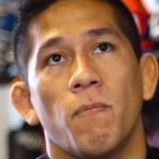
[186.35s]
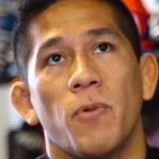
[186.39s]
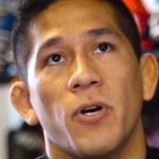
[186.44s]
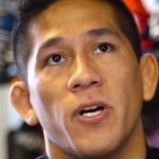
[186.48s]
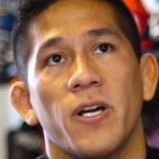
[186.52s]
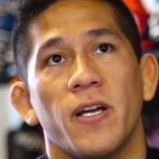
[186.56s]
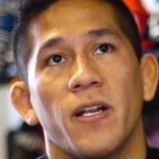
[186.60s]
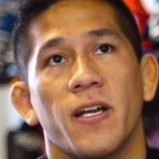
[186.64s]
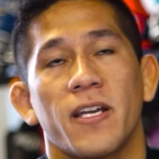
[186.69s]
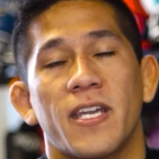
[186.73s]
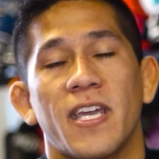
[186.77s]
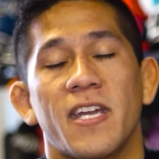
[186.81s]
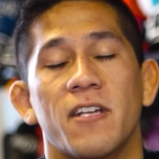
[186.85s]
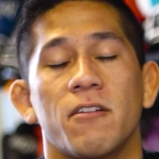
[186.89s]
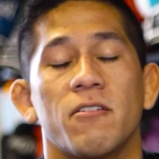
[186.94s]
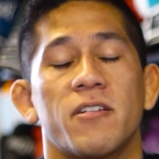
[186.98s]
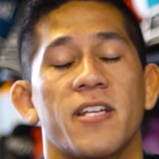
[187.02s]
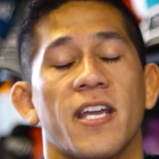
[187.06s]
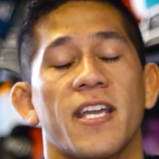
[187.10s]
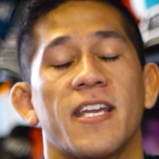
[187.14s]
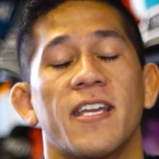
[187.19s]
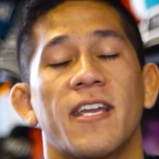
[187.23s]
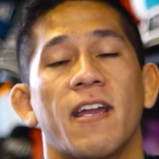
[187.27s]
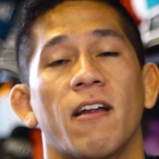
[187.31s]
but again, you're
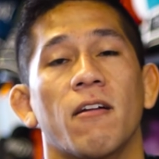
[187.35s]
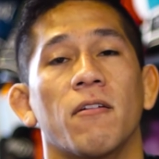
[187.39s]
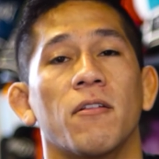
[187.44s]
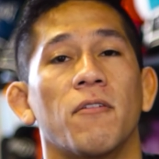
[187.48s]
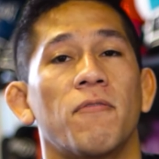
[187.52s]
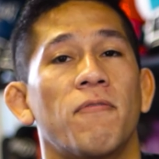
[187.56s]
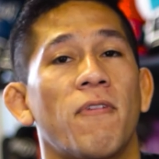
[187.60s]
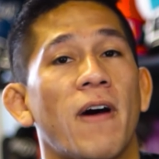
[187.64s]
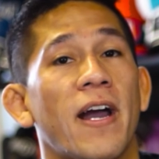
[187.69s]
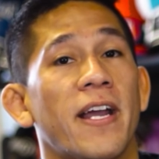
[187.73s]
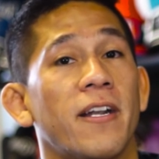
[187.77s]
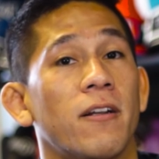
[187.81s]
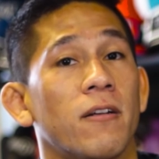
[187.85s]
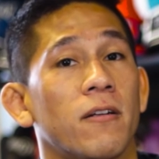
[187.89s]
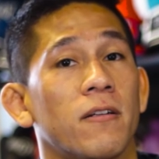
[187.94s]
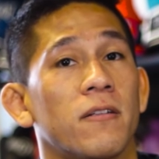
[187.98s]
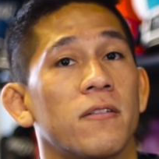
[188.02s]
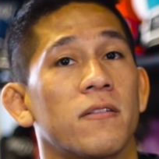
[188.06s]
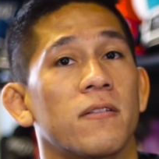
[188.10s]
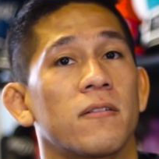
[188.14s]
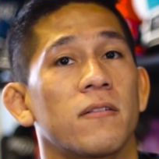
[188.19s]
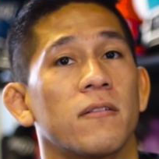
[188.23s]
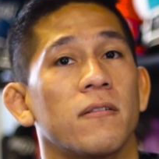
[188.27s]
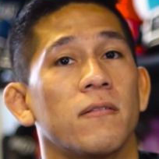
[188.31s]
taking care of the fighters
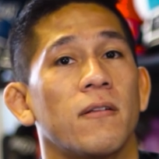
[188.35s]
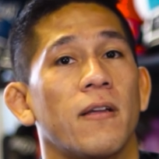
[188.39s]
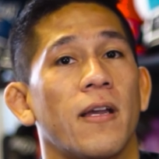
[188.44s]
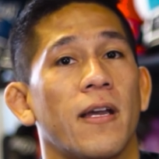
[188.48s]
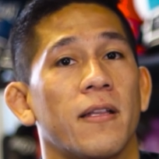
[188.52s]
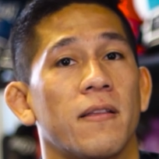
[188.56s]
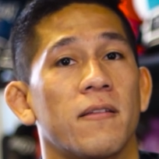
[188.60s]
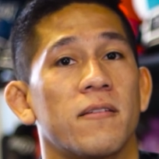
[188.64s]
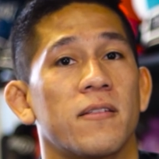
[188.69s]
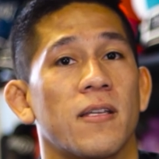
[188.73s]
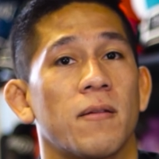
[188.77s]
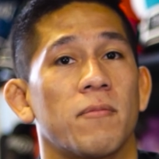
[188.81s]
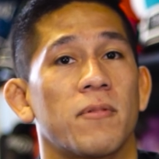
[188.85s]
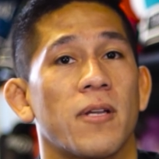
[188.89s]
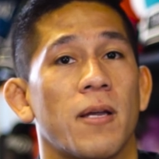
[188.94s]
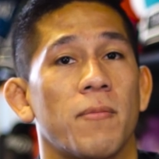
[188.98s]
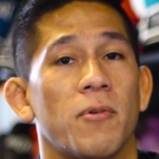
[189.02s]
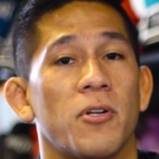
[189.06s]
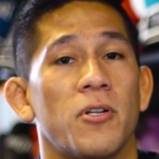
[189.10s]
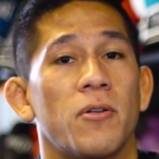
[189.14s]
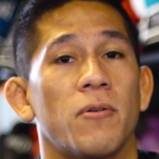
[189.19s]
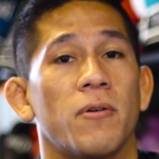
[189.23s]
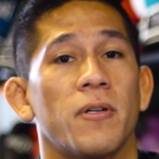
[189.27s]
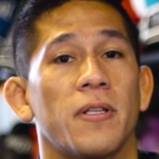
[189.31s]
at the same time
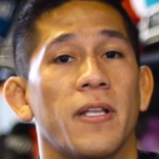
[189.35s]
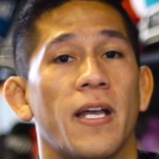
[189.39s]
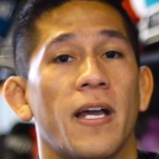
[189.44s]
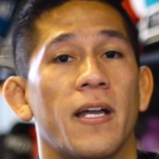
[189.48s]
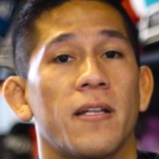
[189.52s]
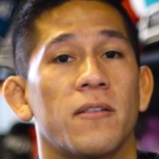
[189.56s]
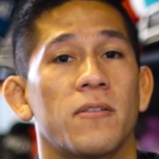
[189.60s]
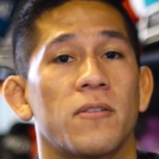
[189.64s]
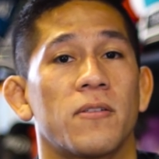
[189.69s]
you're doing that.